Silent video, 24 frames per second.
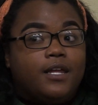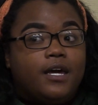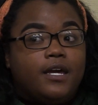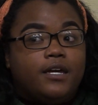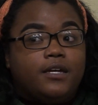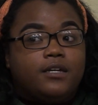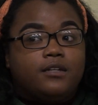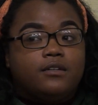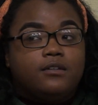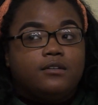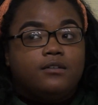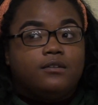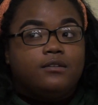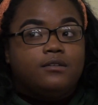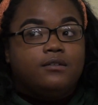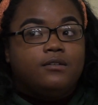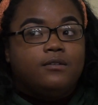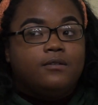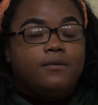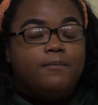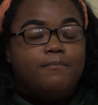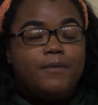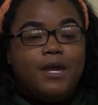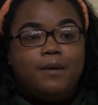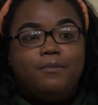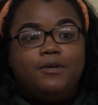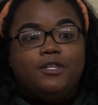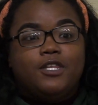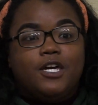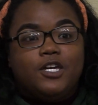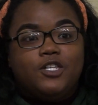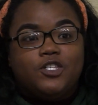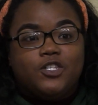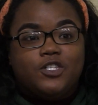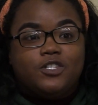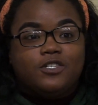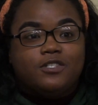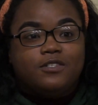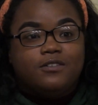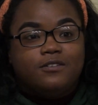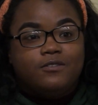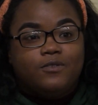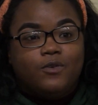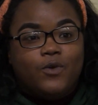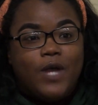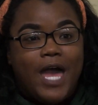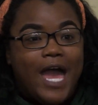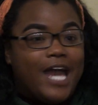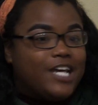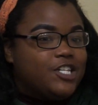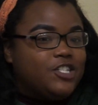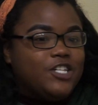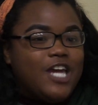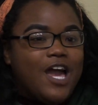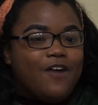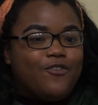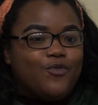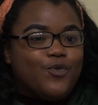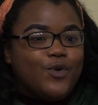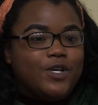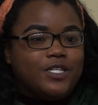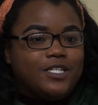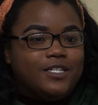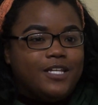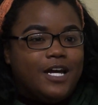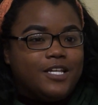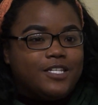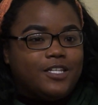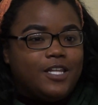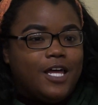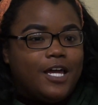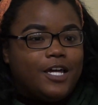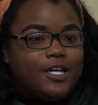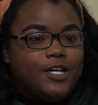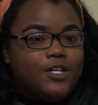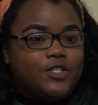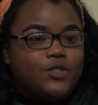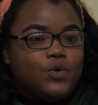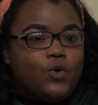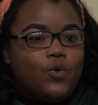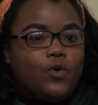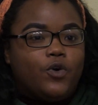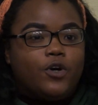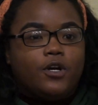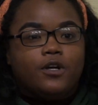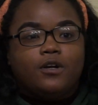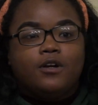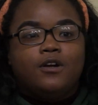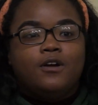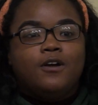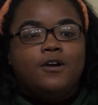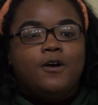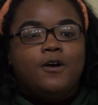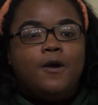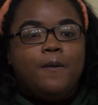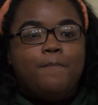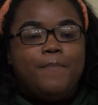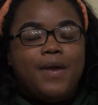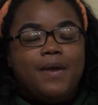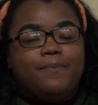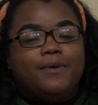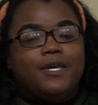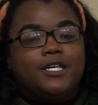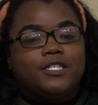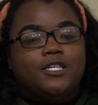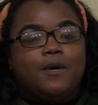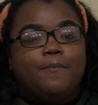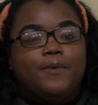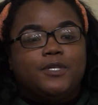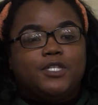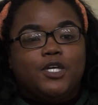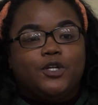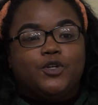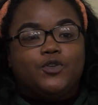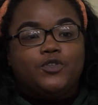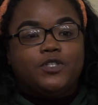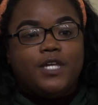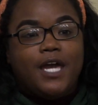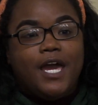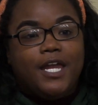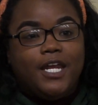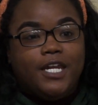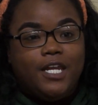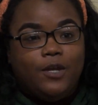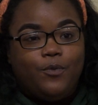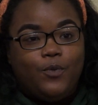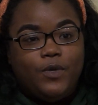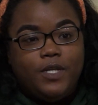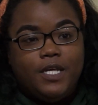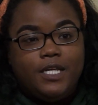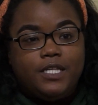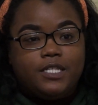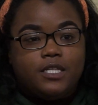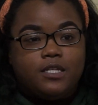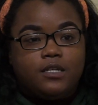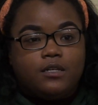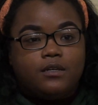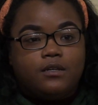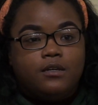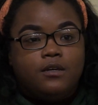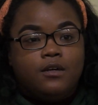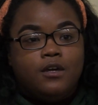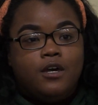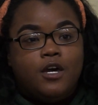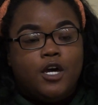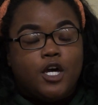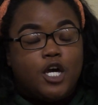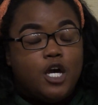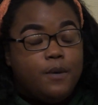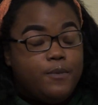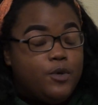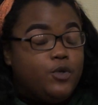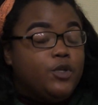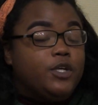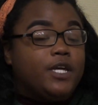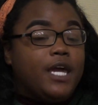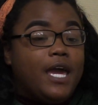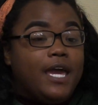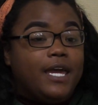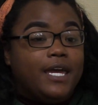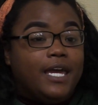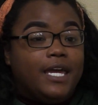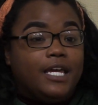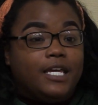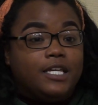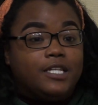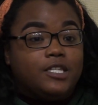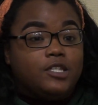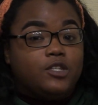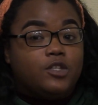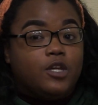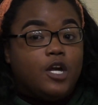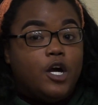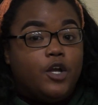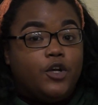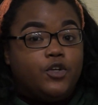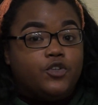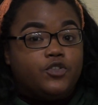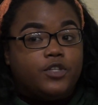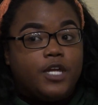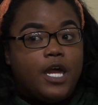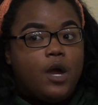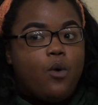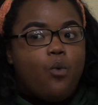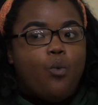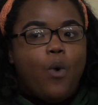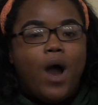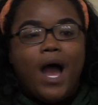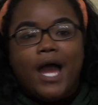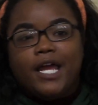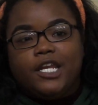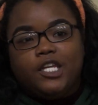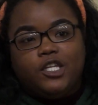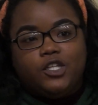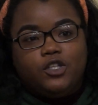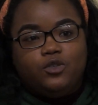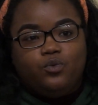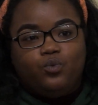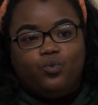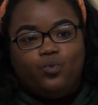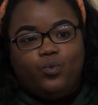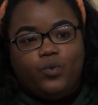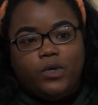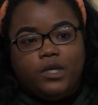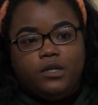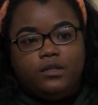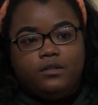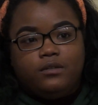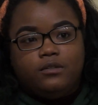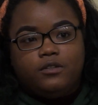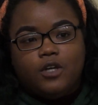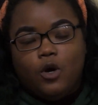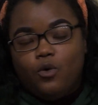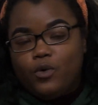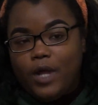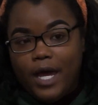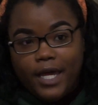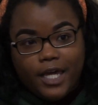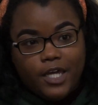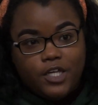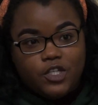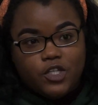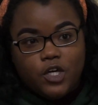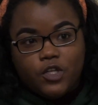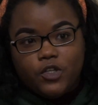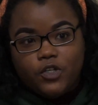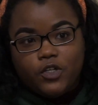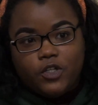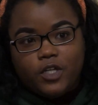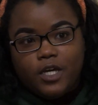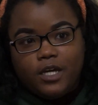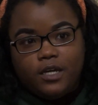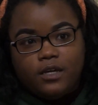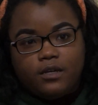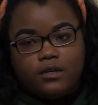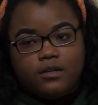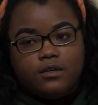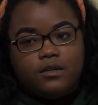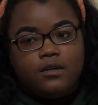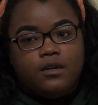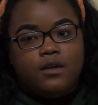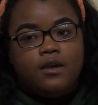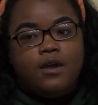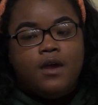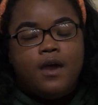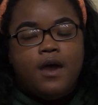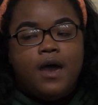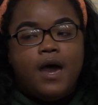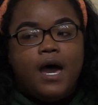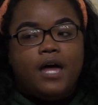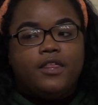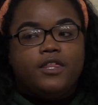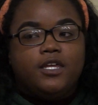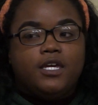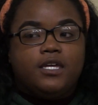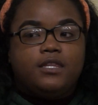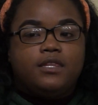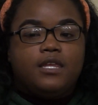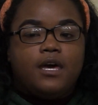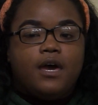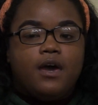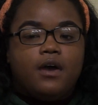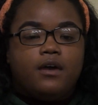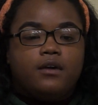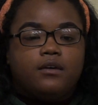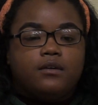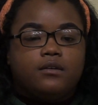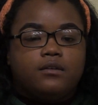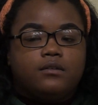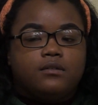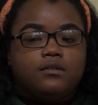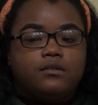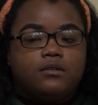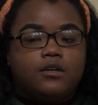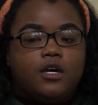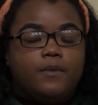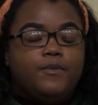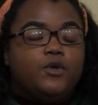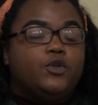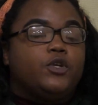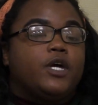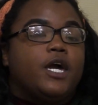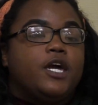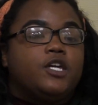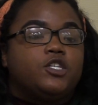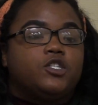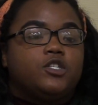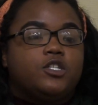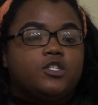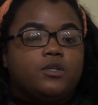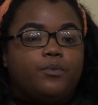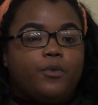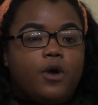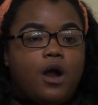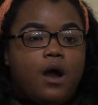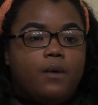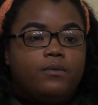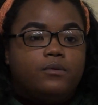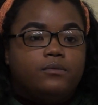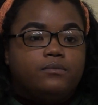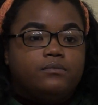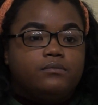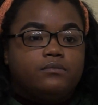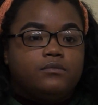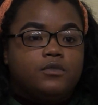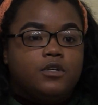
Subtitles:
Like, maybe they just actually have a reason not to like us, or maybe it's a misunderstanding and we need to communicate and understand why we don't like each other. Like, I think that communication is a problem